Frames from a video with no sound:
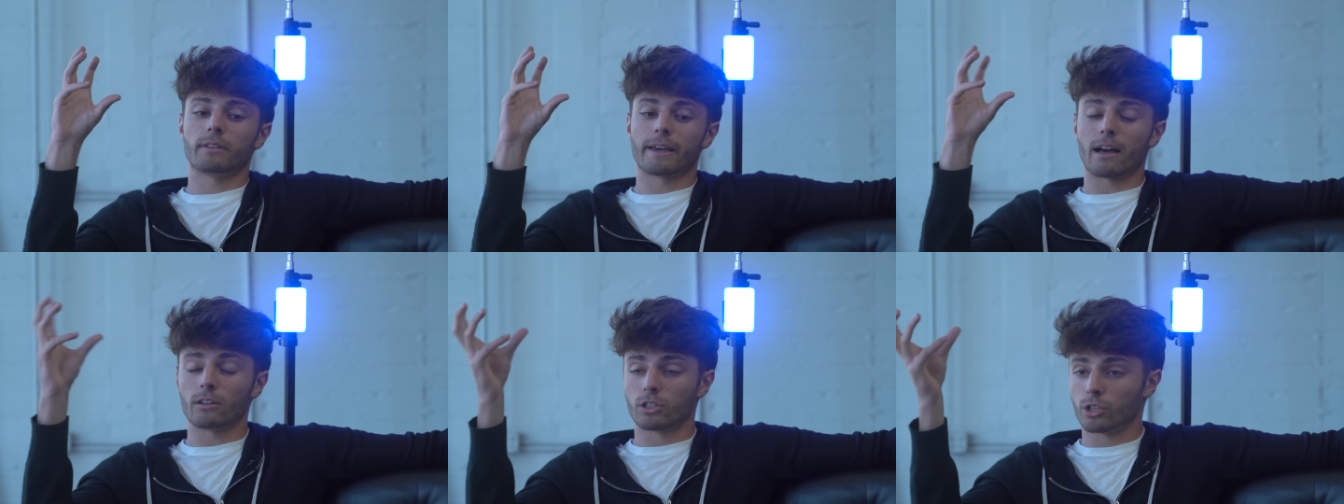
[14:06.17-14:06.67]

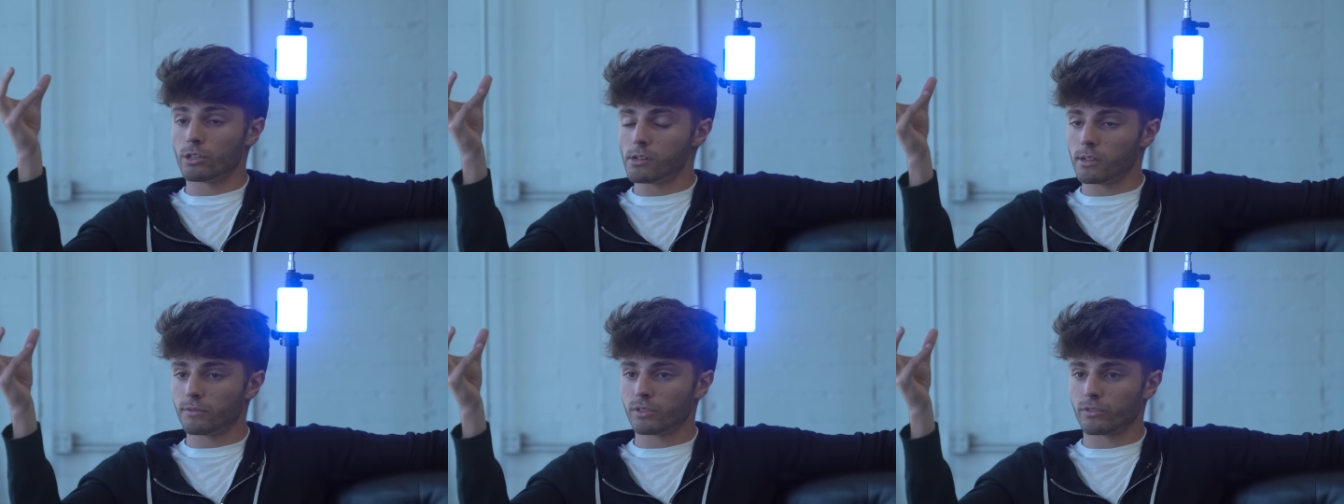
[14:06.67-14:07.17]
like
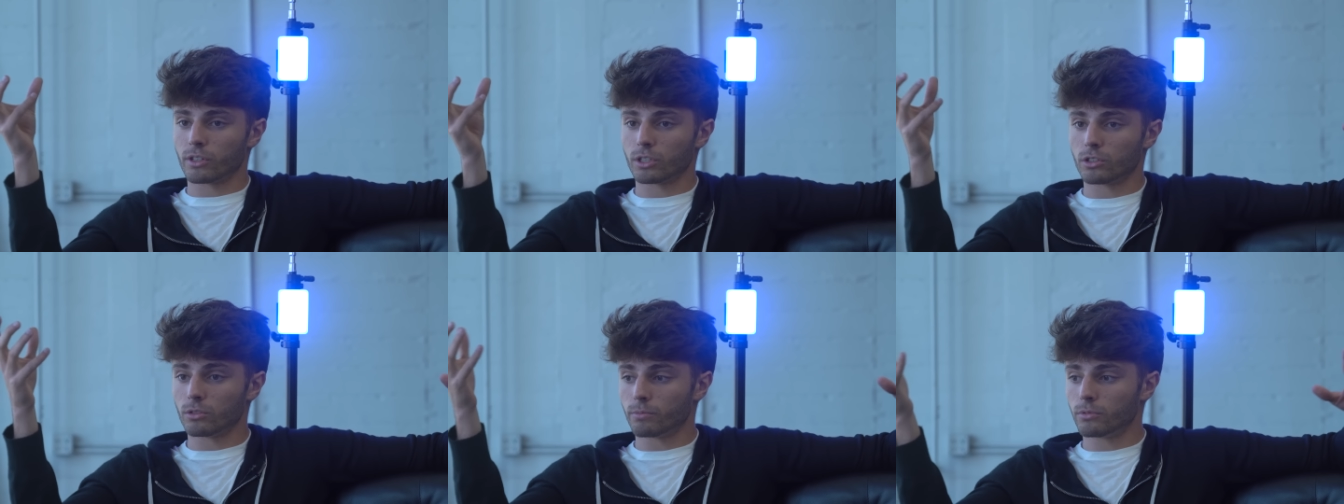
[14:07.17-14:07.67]
alternatives for
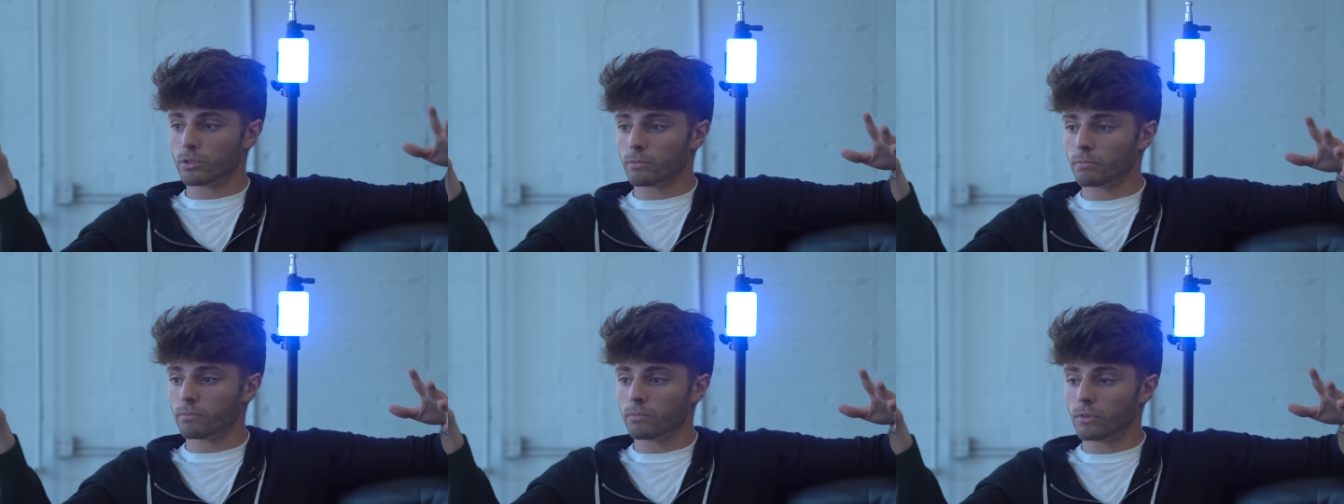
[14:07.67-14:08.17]
us to,
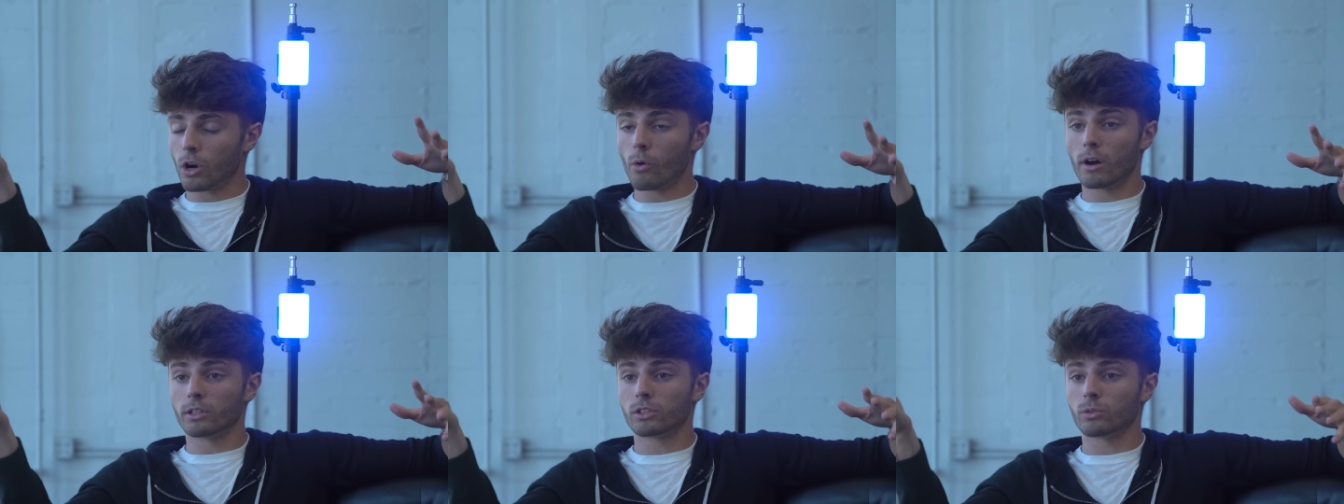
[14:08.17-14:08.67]
to
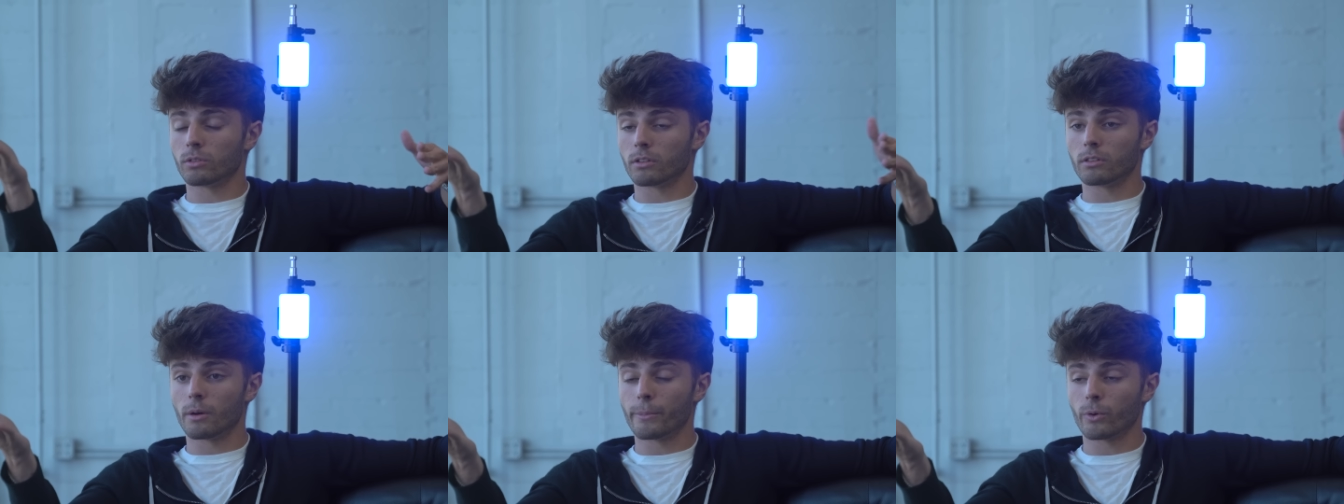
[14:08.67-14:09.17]
go on to and
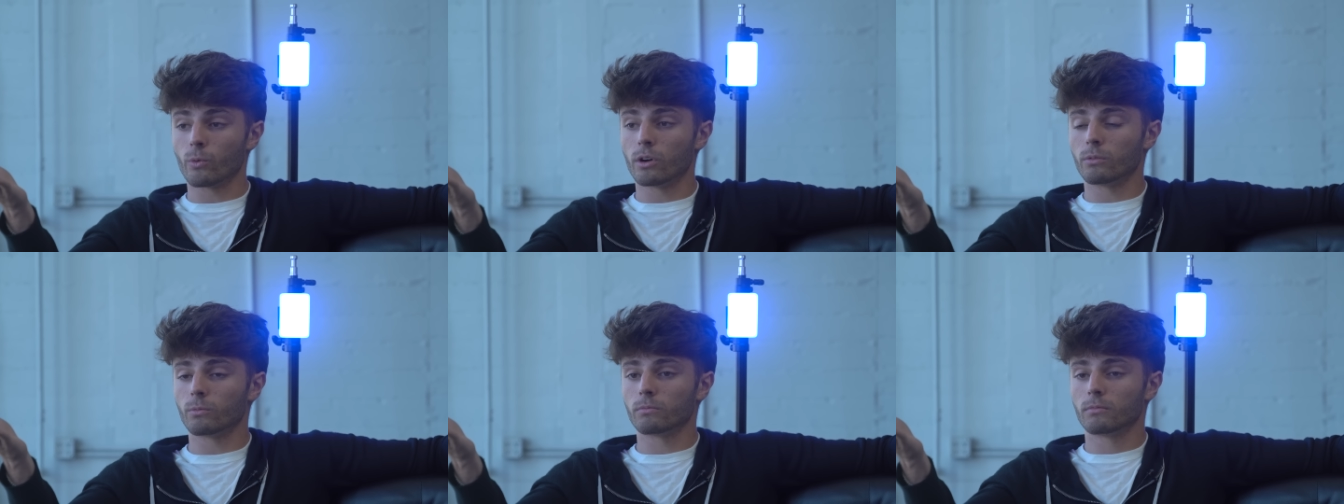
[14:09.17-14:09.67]
the number
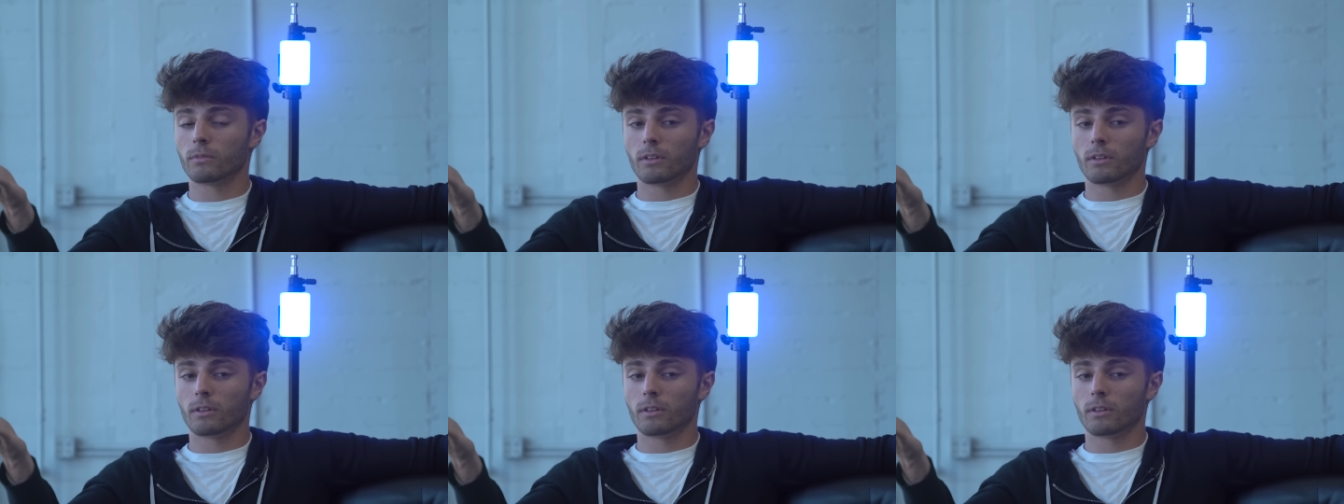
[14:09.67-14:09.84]
one